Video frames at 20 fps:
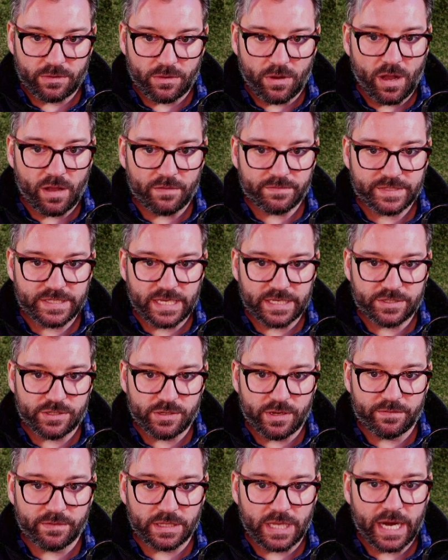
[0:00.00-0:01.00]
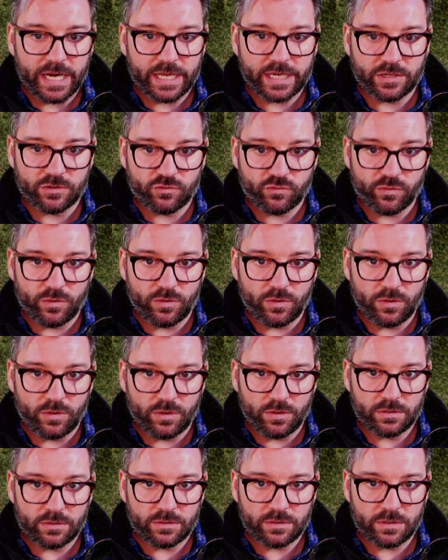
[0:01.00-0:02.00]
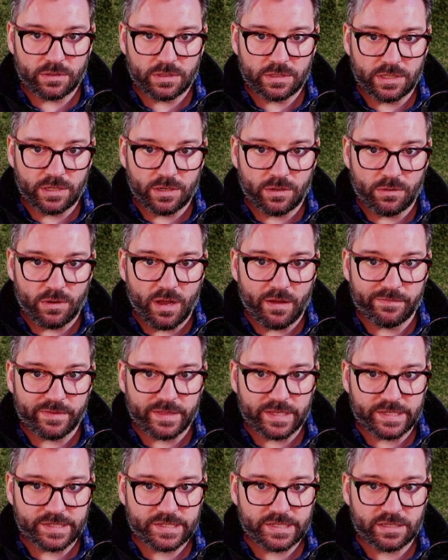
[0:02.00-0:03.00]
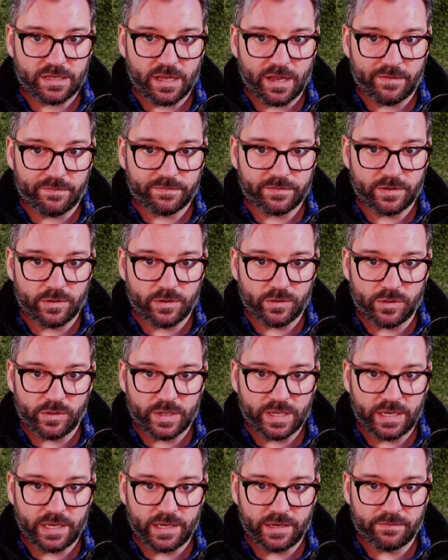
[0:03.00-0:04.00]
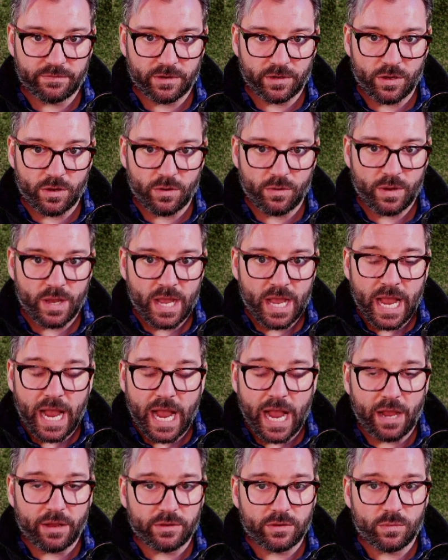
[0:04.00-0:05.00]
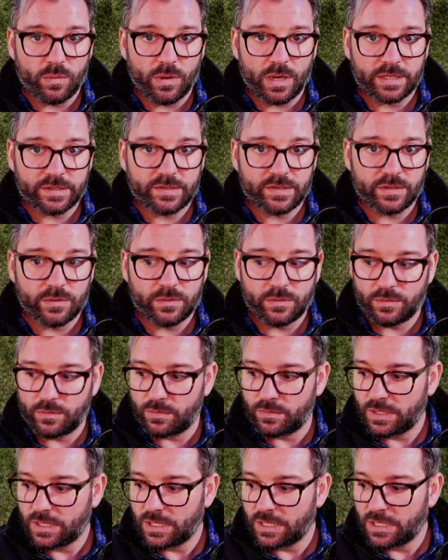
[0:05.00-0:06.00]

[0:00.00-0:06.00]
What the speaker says: offsets. You have a lot of control, of this stuff. You can even go how you want to,